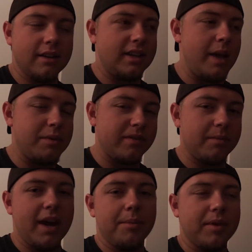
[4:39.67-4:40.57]
It keeps it from
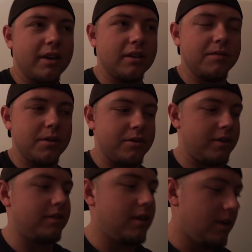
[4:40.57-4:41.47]
happening in the
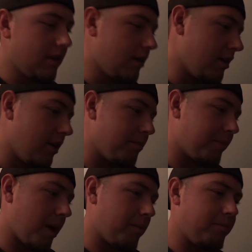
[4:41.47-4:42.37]
future.
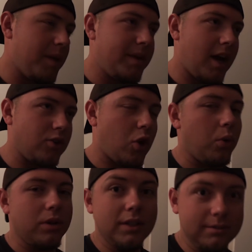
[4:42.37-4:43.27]
Probably, maybe not
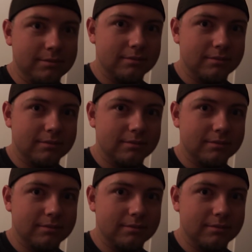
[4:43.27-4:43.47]
totally.